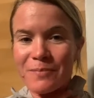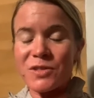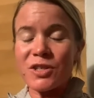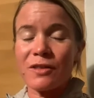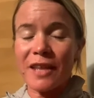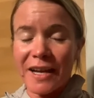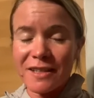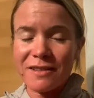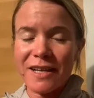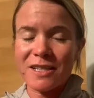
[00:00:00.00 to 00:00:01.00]
So
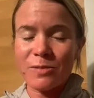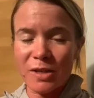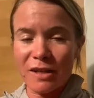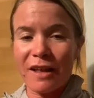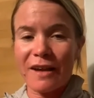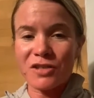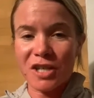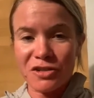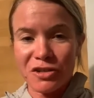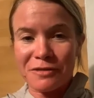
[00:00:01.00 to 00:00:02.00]
that's been a life
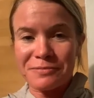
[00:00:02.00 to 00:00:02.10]
changer.